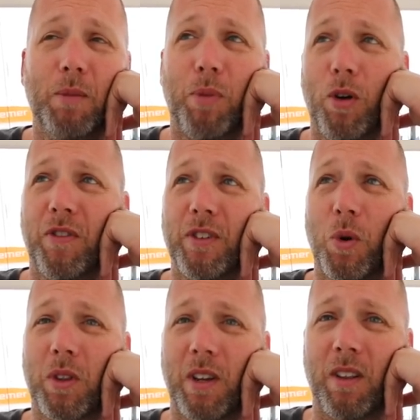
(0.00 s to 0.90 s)
Beaufort,
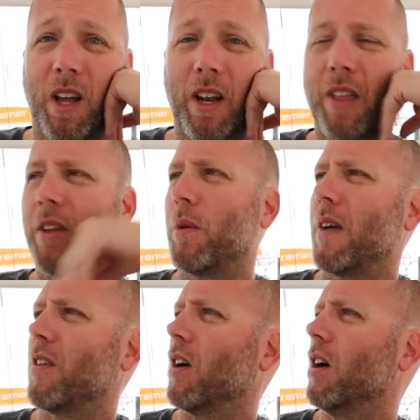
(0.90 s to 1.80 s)
North Carolina. I think we
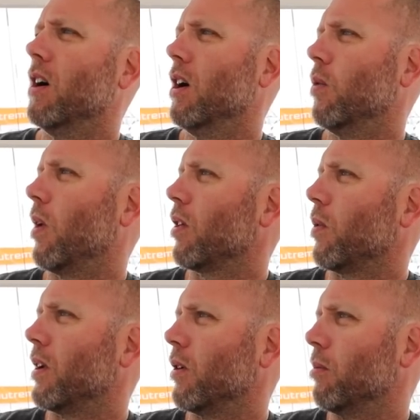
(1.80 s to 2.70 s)
have a weather
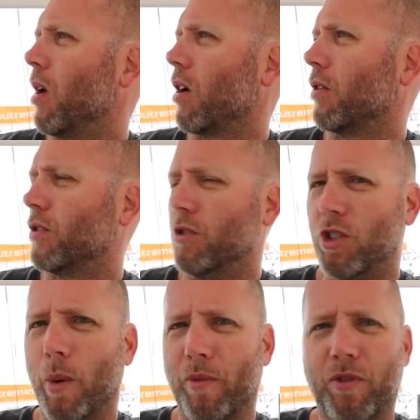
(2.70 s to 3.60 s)
window tomorrow to
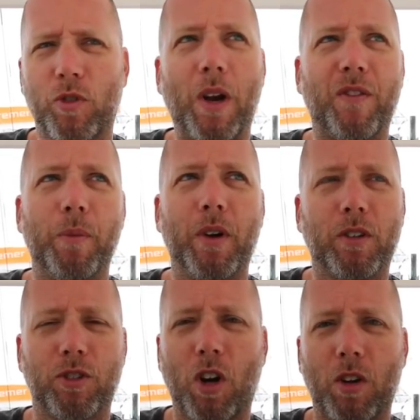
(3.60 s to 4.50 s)
jump straight from here
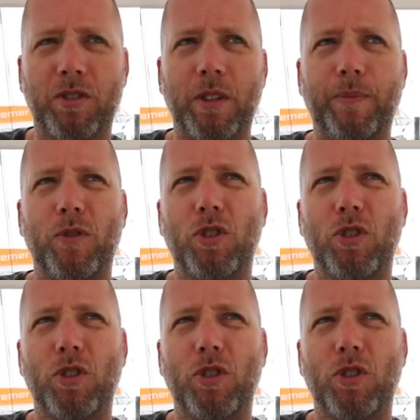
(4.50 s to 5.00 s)
to Charleston.